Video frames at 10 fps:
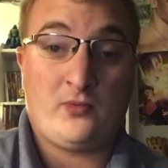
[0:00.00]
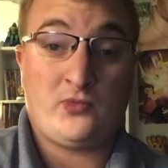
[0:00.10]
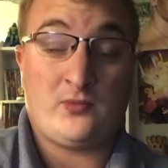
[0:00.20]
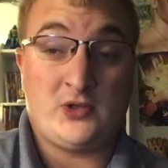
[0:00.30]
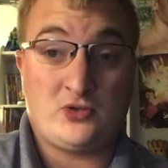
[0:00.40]

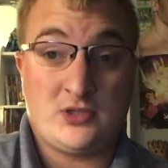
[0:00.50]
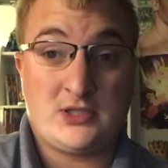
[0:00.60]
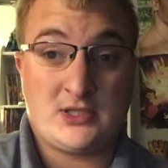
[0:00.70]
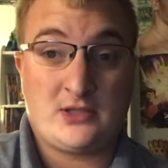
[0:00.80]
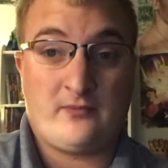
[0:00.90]
my
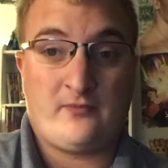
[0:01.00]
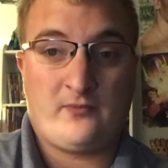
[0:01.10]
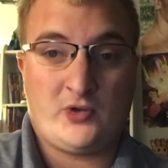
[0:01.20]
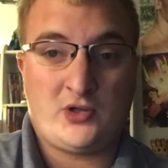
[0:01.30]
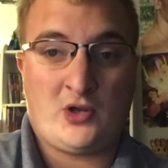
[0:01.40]
26th
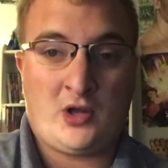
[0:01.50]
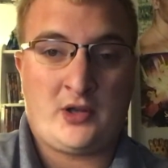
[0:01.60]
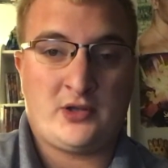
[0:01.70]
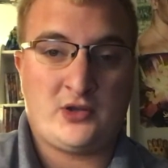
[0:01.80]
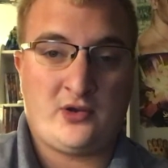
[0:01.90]
birthday haul
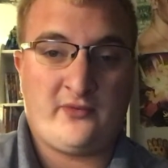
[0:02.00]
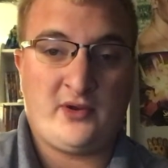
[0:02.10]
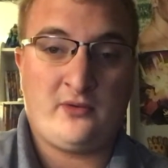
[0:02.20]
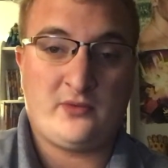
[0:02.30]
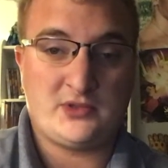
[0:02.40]
on the 3rd video,
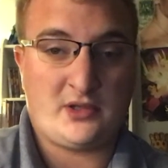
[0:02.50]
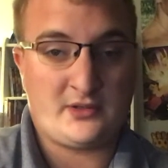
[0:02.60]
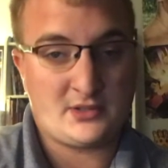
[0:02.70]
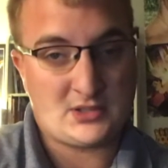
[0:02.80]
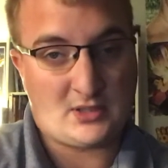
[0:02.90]
which is on
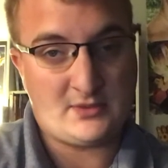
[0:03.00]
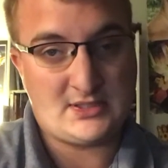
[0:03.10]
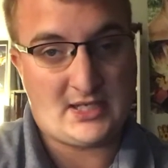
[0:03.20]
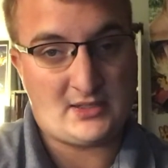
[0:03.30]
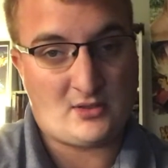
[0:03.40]

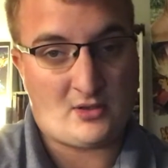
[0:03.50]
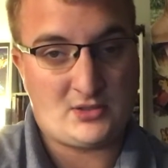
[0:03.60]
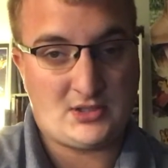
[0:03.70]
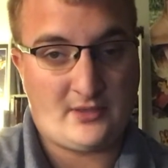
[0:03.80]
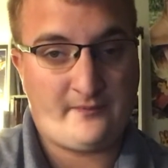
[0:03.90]
Wednesday and all
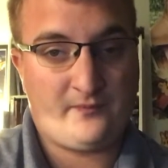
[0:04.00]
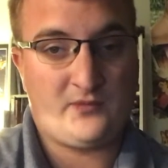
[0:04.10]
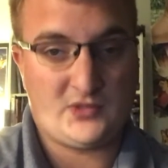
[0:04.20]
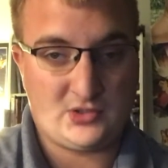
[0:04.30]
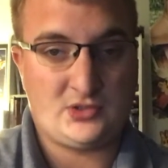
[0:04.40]
stuff. And
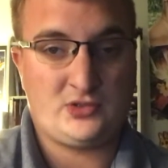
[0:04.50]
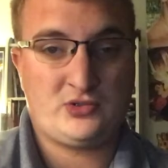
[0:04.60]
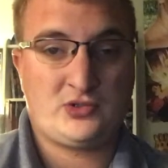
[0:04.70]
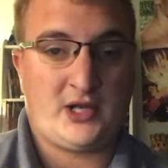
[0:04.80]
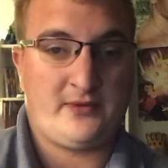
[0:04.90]
please
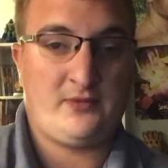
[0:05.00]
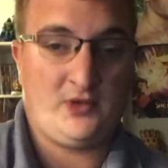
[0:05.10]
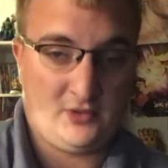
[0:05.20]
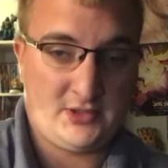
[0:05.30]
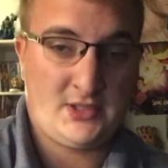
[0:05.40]
subscribe.
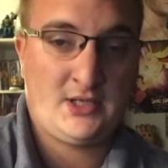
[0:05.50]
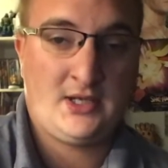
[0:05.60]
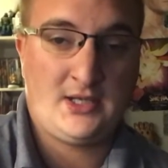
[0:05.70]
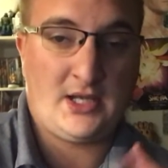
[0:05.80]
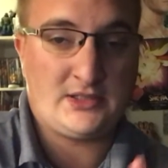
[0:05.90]
Always.
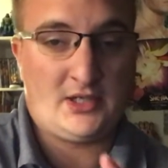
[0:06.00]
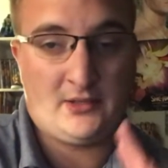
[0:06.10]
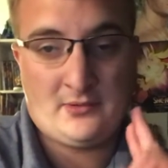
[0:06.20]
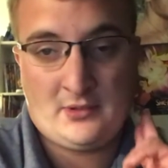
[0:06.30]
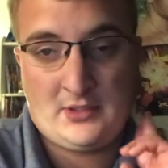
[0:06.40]
That's all.
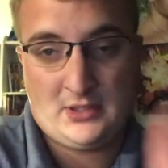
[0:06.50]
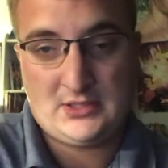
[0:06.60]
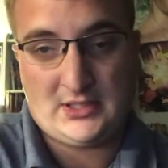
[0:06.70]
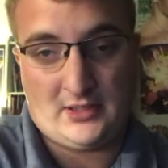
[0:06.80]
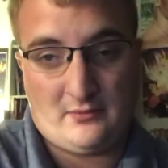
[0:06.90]

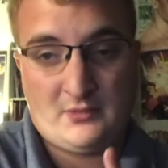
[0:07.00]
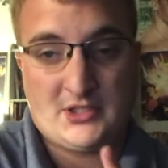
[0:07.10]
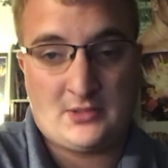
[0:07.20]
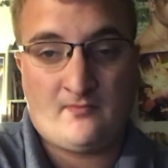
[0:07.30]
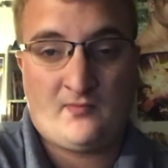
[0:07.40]
See you. Peace.
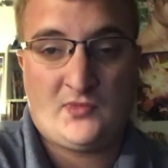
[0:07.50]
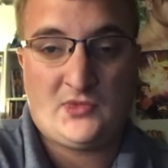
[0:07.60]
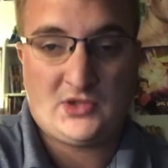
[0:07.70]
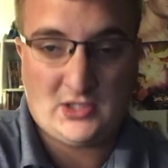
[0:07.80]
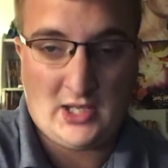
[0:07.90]

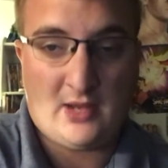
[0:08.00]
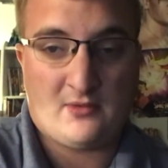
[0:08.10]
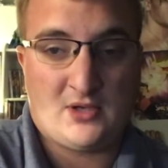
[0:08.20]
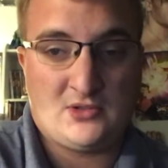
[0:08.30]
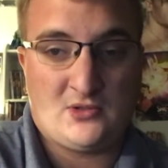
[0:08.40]
Have a
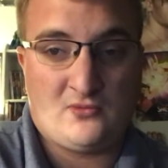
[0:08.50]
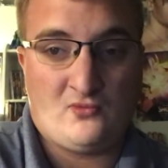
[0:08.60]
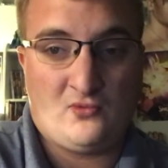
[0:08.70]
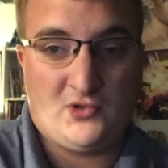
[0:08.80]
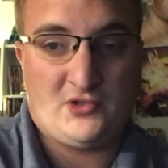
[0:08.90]
great
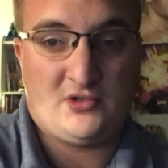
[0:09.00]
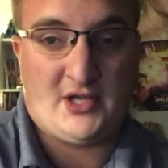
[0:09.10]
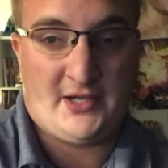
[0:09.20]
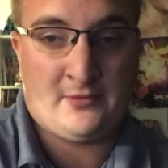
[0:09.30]
rest of your day.